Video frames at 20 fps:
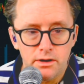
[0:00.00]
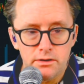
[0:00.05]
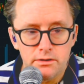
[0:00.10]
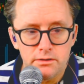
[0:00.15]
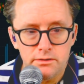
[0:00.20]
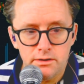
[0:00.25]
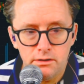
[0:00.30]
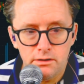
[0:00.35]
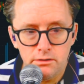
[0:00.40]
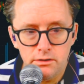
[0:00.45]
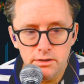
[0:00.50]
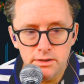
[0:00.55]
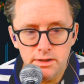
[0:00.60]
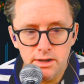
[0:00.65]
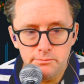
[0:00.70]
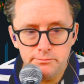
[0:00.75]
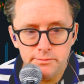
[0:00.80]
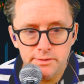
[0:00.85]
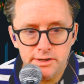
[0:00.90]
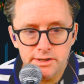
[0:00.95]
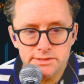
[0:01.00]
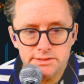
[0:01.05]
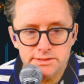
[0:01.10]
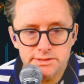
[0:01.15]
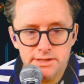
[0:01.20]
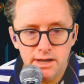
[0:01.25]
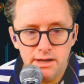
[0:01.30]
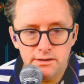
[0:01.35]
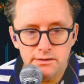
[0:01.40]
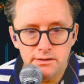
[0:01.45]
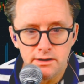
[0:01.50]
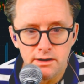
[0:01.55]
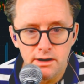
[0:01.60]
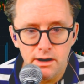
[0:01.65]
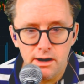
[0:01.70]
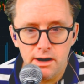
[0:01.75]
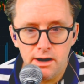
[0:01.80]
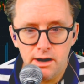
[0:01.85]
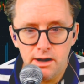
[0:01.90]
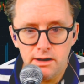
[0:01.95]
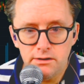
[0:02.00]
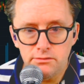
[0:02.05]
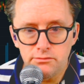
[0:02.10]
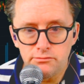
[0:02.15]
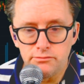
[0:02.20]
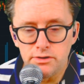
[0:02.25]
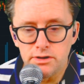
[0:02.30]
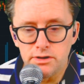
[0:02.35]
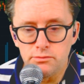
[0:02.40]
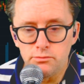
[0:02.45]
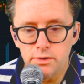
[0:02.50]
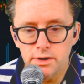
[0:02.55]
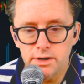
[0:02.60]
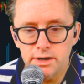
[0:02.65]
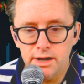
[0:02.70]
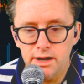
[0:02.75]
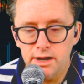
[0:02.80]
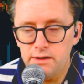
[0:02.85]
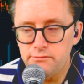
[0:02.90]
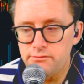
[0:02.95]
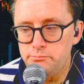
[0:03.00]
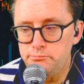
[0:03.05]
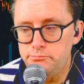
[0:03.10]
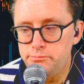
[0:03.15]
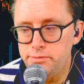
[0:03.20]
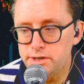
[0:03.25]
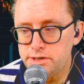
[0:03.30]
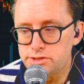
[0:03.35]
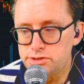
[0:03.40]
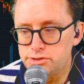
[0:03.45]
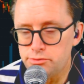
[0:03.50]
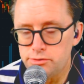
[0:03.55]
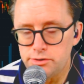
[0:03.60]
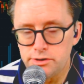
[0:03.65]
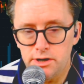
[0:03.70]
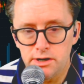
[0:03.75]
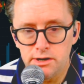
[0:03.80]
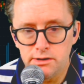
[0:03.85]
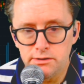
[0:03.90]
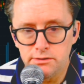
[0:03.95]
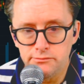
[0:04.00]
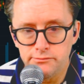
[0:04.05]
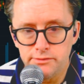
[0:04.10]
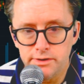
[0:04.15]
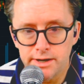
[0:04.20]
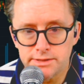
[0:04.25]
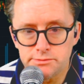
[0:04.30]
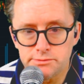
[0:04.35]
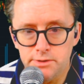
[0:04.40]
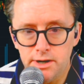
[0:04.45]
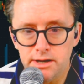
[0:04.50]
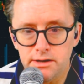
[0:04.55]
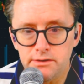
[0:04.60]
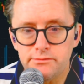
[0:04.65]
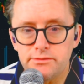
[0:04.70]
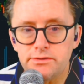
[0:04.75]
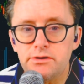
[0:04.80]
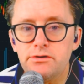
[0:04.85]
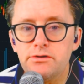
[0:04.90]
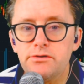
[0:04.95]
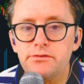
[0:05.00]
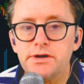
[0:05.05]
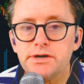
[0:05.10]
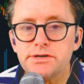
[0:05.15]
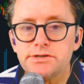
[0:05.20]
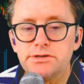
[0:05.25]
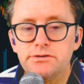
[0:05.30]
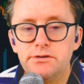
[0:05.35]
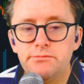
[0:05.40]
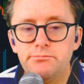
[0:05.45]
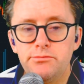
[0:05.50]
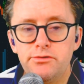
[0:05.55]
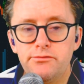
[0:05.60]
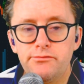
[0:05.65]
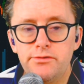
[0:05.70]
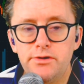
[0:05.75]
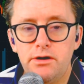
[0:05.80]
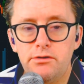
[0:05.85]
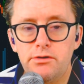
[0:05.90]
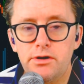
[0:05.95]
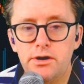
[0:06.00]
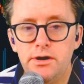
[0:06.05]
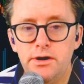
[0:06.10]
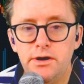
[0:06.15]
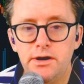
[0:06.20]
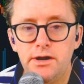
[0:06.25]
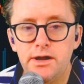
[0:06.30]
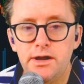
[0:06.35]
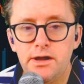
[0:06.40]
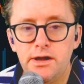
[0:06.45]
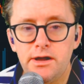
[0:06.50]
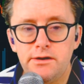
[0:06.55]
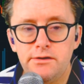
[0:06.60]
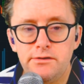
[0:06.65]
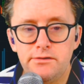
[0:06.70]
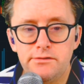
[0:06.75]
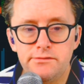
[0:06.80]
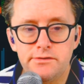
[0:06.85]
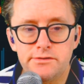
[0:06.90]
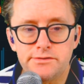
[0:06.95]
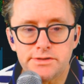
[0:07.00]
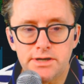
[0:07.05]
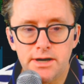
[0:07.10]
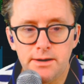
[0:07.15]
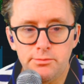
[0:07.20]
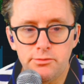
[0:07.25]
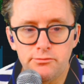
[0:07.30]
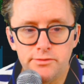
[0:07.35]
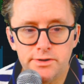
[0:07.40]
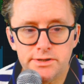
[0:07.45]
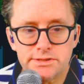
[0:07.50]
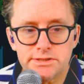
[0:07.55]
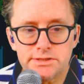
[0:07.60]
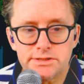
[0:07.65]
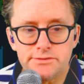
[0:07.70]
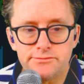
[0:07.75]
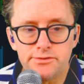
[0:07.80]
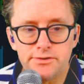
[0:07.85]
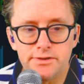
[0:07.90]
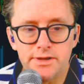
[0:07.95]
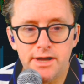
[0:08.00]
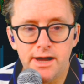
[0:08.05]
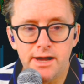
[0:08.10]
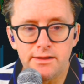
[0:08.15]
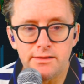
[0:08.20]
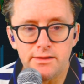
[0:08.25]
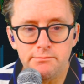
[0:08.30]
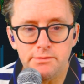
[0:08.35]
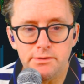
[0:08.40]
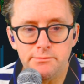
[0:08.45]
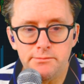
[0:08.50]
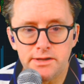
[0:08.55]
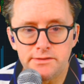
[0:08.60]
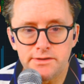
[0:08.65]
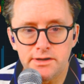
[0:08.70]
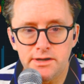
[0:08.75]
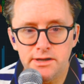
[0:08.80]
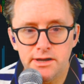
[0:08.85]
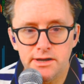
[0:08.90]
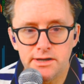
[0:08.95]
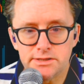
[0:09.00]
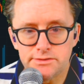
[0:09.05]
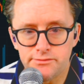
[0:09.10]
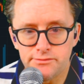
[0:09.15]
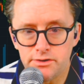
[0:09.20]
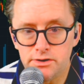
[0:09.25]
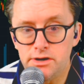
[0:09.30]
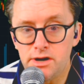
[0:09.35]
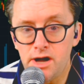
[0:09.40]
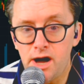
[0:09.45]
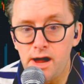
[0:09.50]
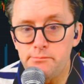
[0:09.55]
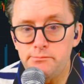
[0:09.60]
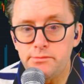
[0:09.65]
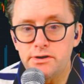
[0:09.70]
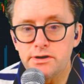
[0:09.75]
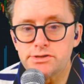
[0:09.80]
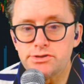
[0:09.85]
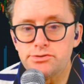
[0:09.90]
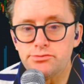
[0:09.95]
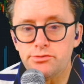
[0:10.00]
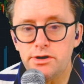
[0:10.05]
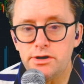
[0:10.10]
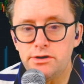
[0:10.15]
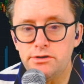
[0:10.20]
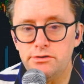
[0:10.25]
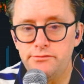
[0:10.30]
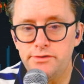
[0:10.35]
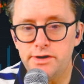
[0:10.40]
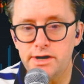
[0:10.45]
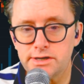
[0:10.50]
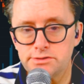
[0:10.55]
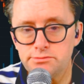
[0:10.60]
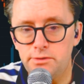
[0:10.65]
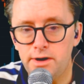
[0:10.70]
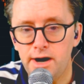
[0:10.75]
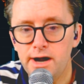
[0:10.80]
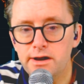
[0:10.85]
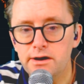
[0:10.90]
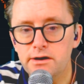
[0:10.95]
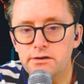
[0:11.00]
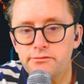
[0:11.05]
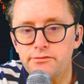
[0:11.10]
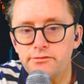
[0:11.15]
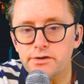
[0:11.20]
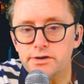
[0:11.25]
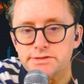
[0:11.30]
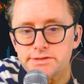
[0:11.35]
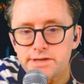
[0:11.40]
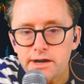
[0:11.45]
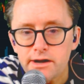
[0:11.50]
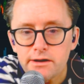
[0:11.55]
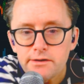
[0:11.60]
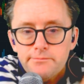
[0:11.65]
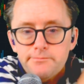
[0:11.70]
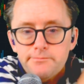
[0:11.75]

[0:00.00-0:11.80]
Now, all that being said, I don't really want to have a big short on in UVXY, even though things could move lower. And there's a couple reasons for that. Let me make the case for not being short in UVXY here for a second.